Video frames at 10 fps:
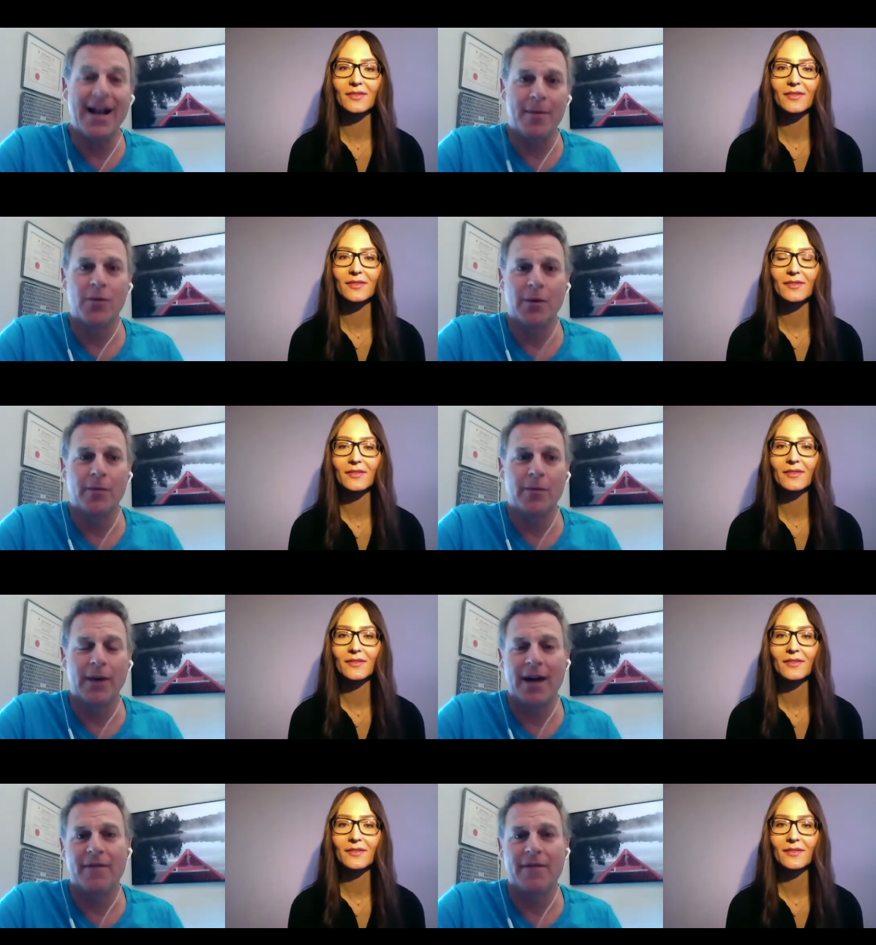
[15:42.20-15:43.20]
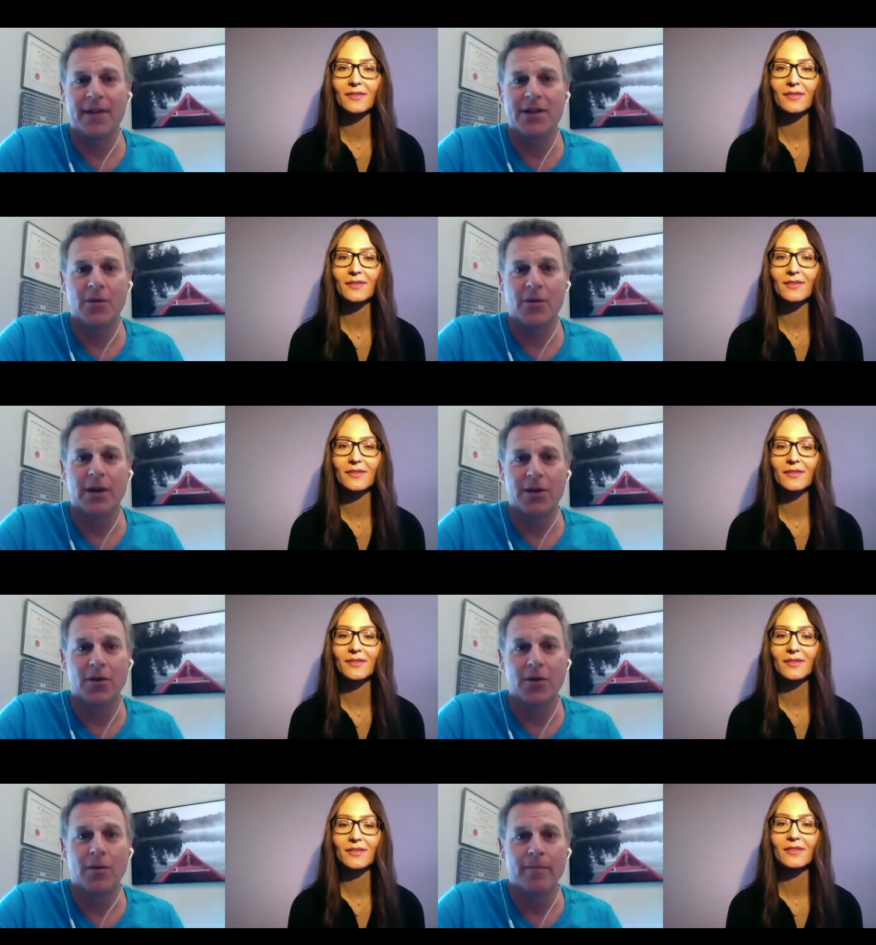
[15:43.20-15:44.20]
Speaker 1: we have things that we can do
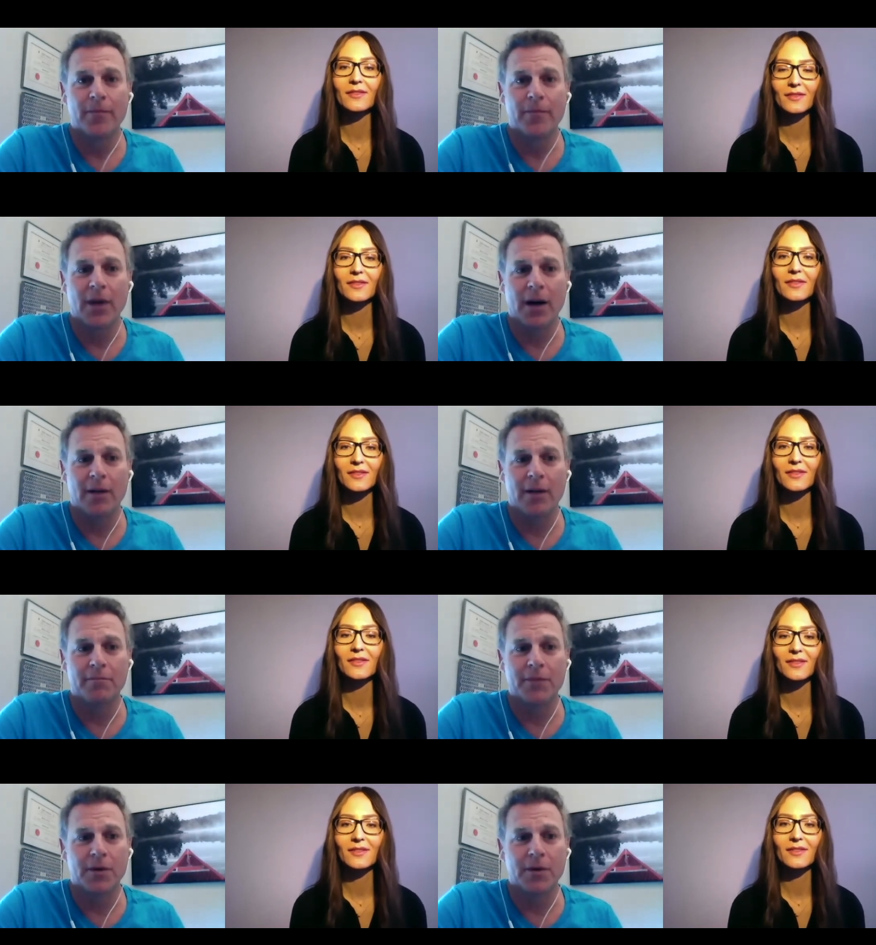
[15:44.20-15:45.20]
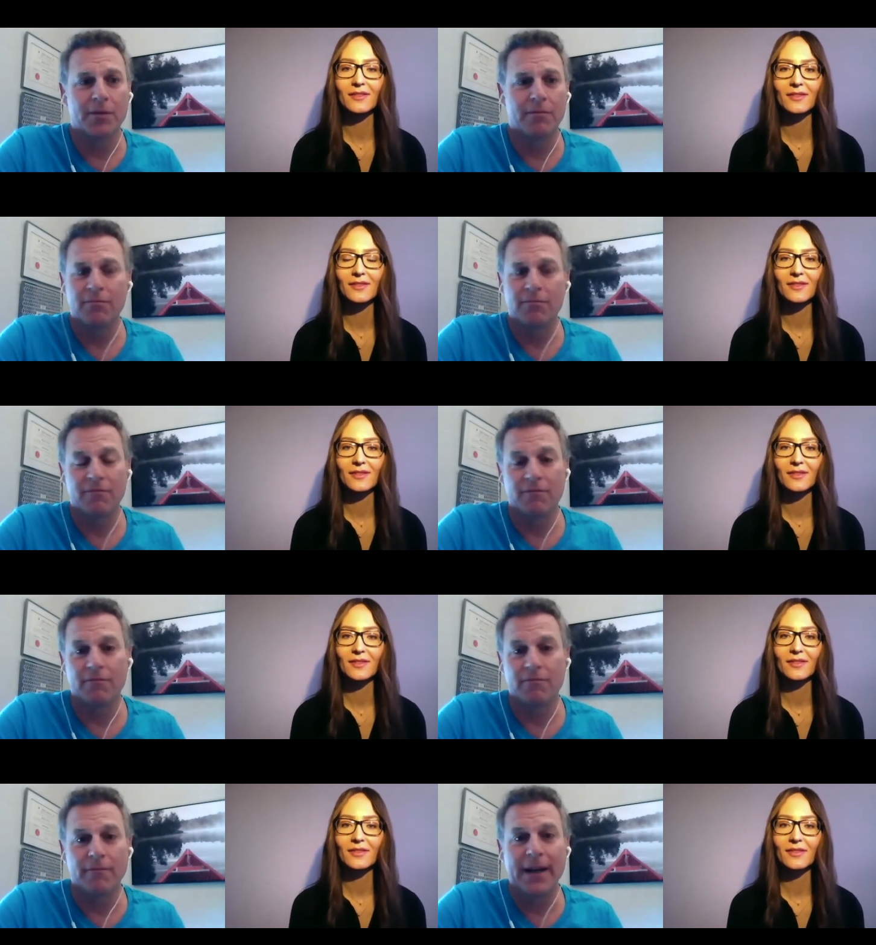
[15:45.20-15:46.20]
um, to
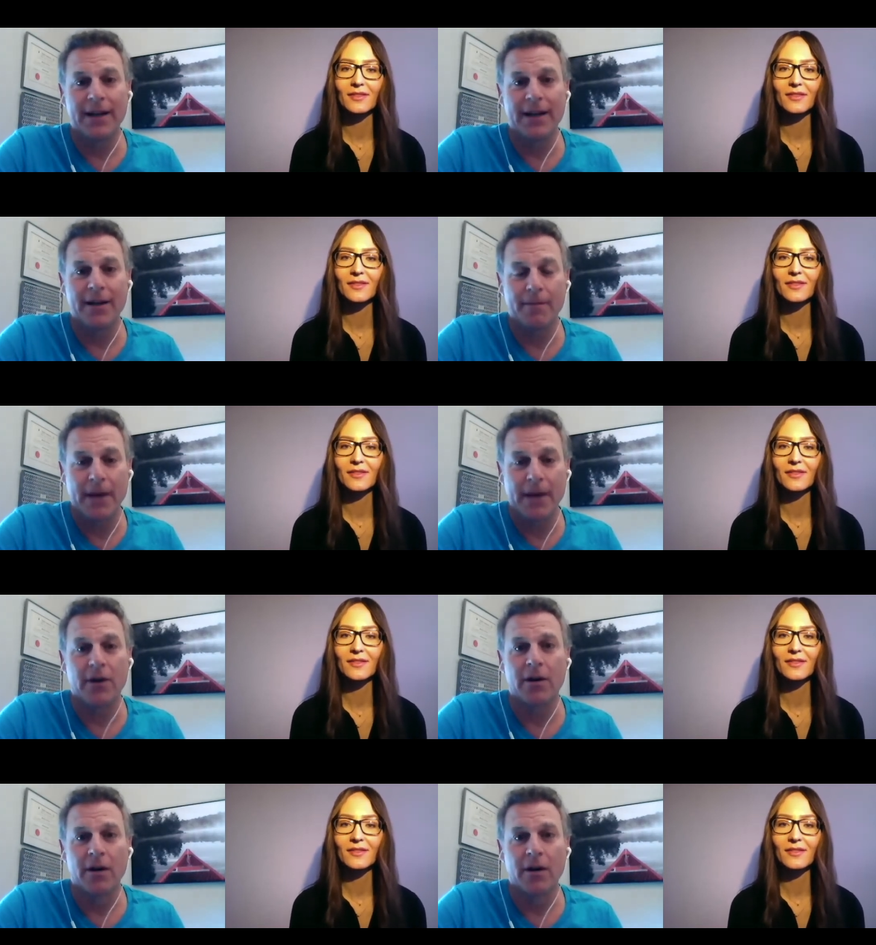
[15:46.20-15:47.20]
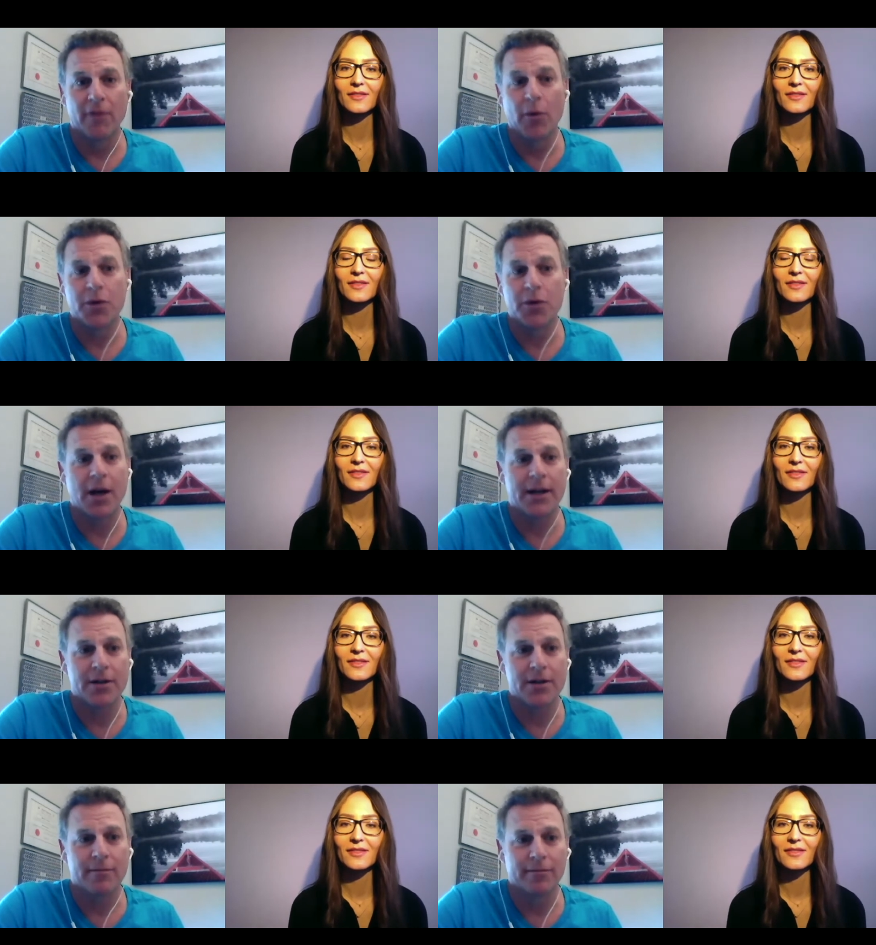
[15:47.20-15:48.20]
make it better for both sides.
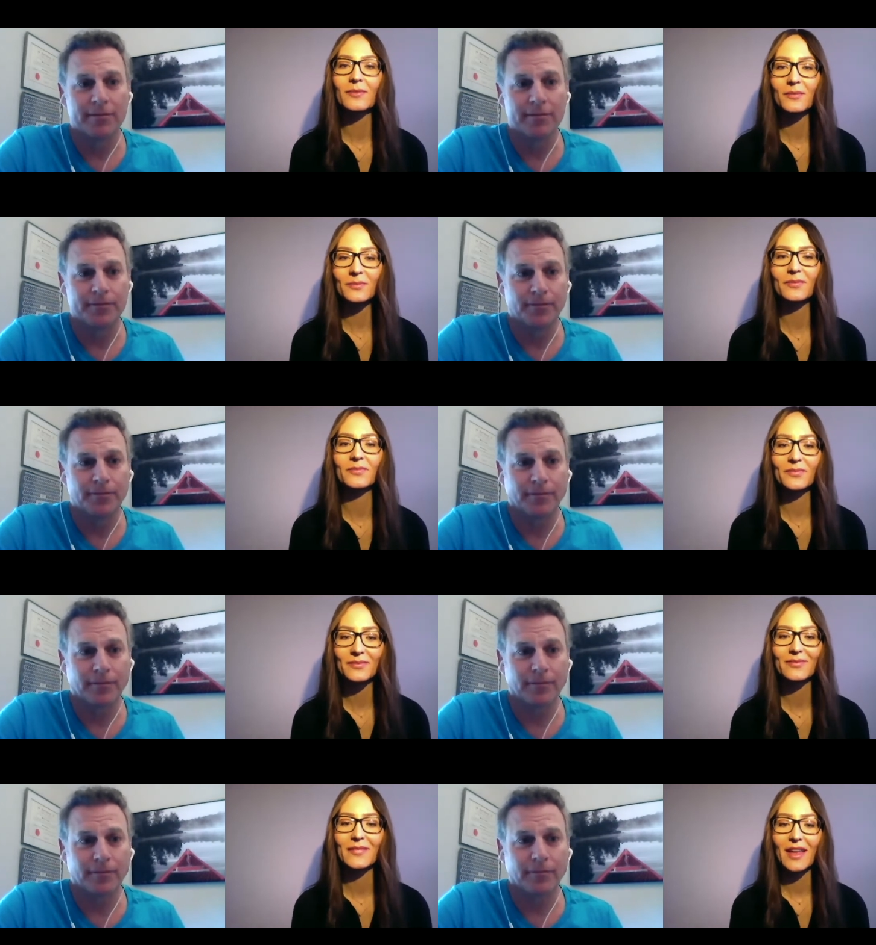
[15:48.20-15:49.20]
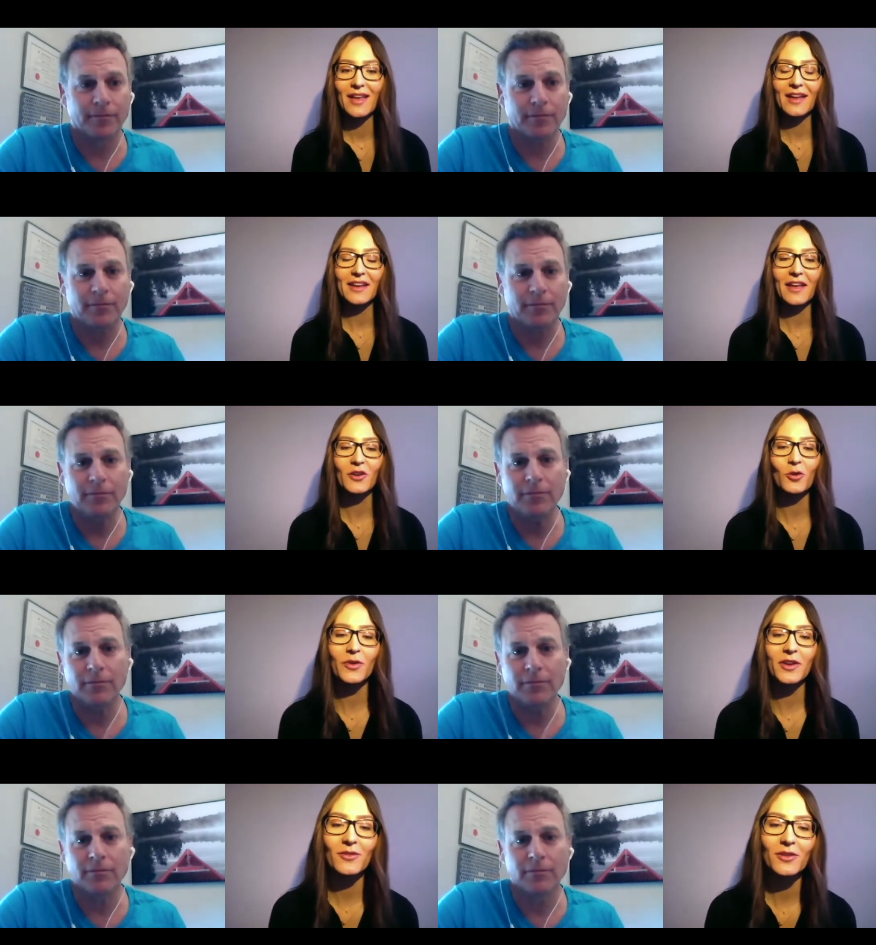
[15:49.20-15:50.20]
Speaker 2: Mm-hmm. And and hope
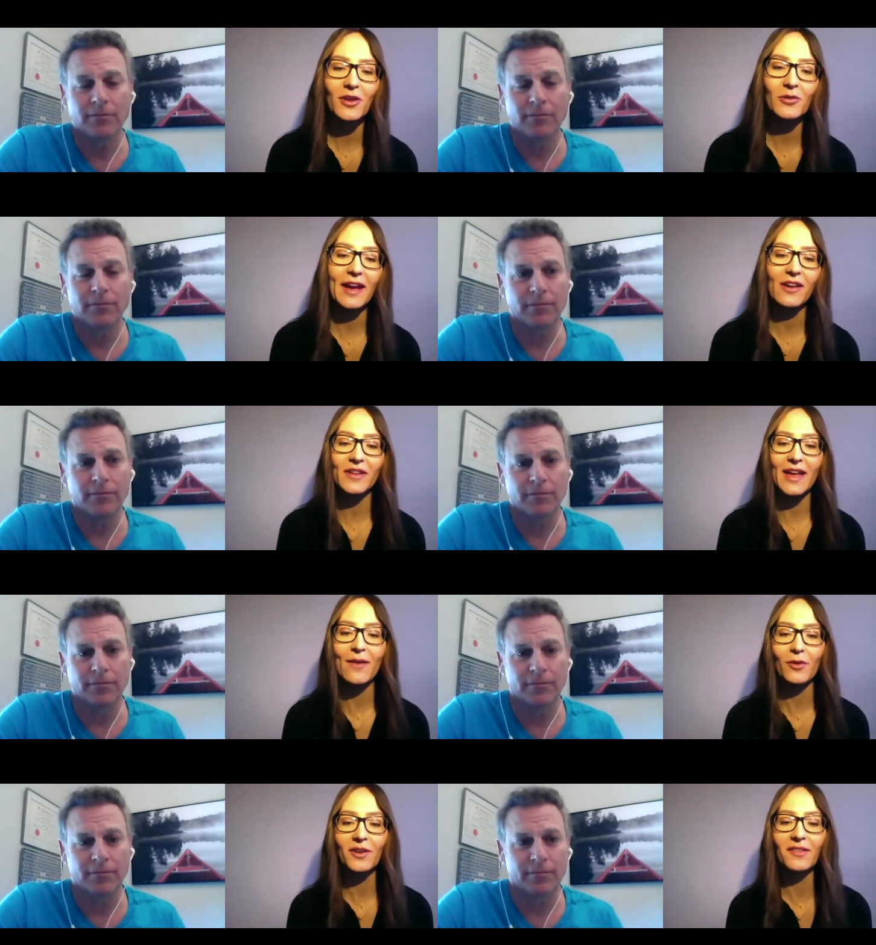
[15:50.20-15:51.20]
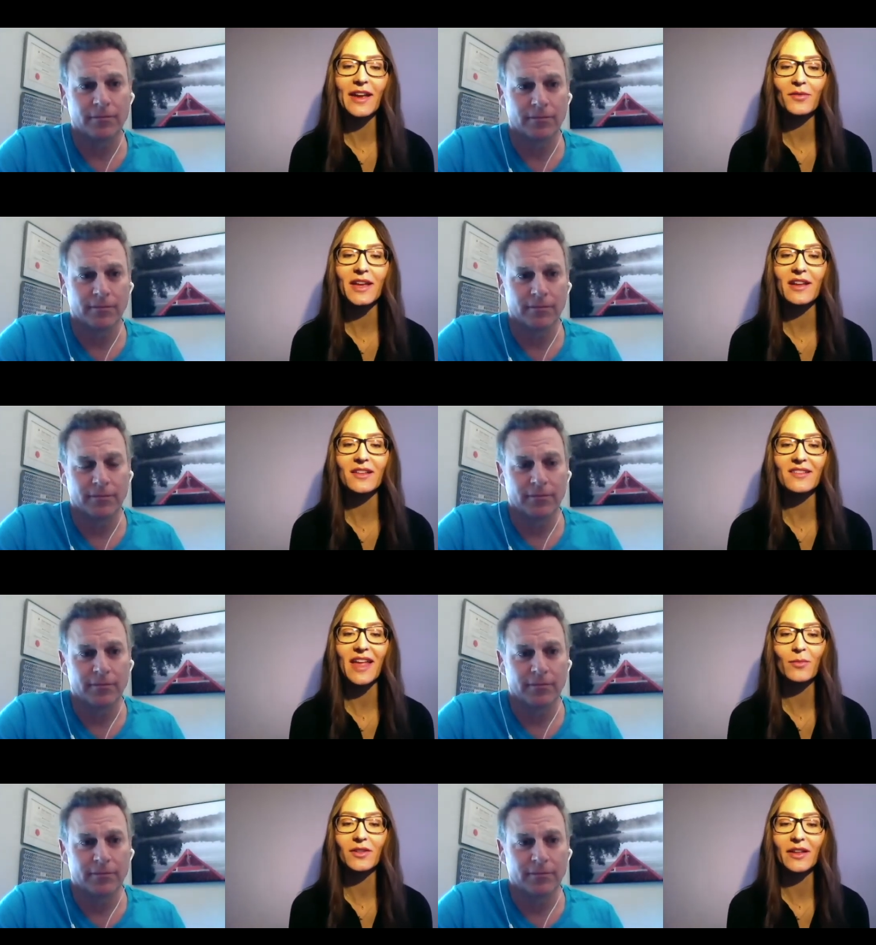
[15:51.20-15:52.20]
we don't actually have a real life case
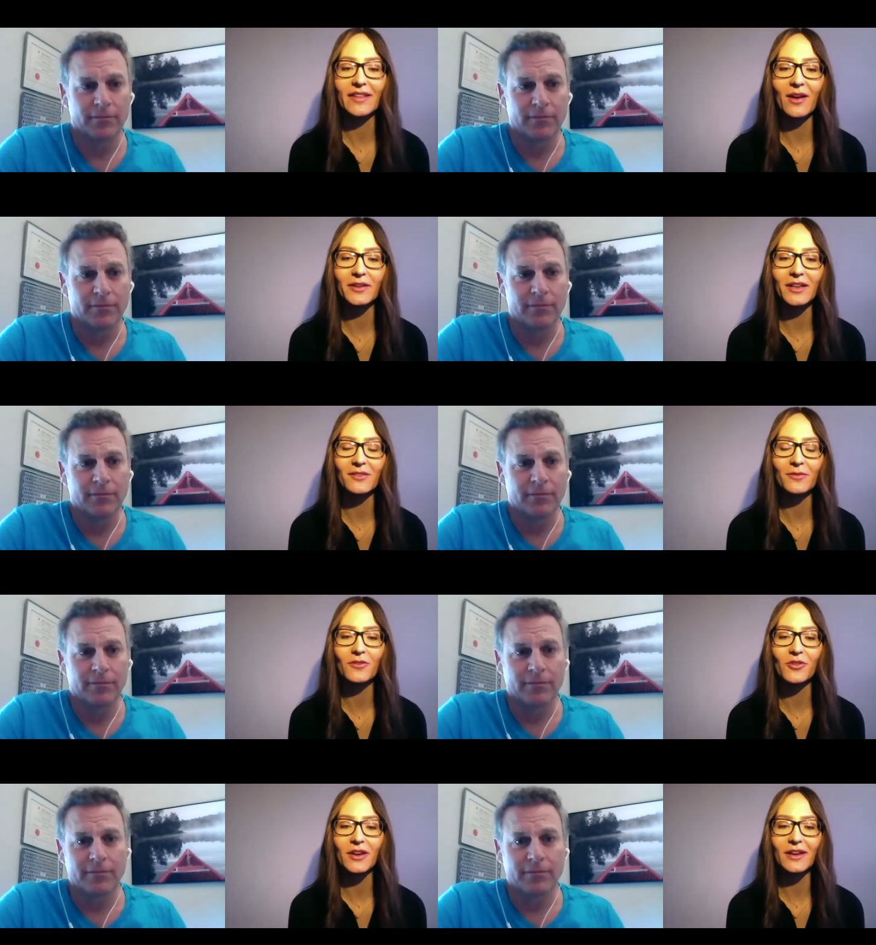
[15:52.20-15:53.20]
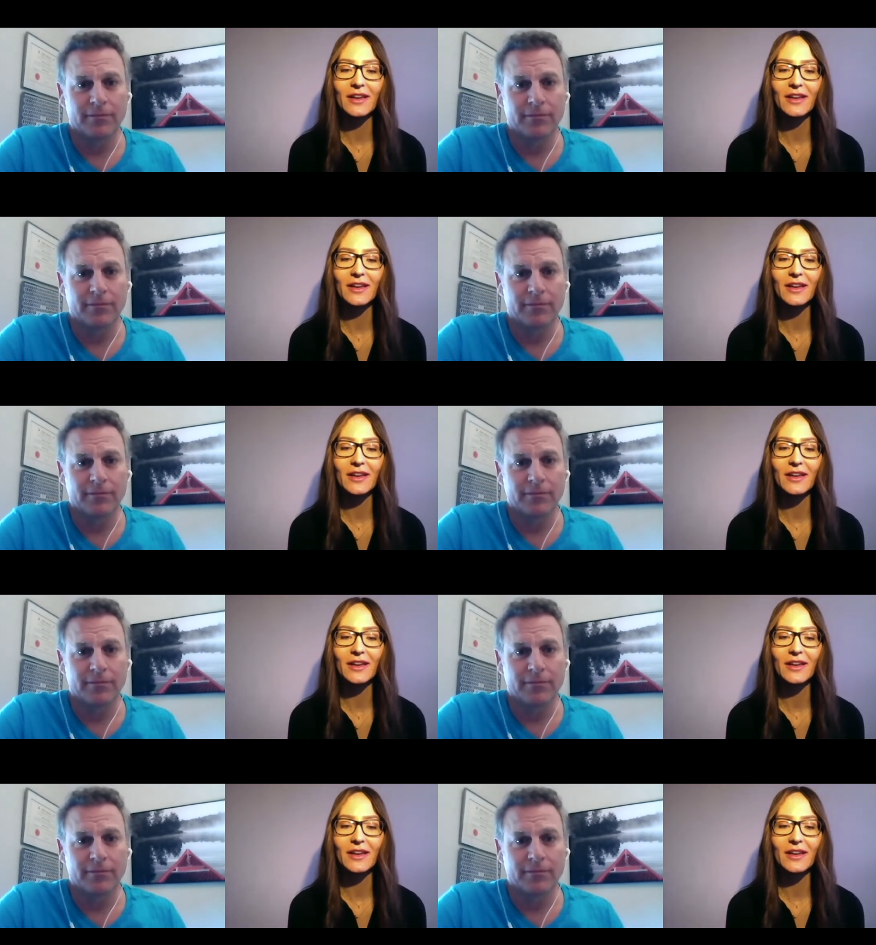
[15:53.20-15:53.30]
example on that one in the future.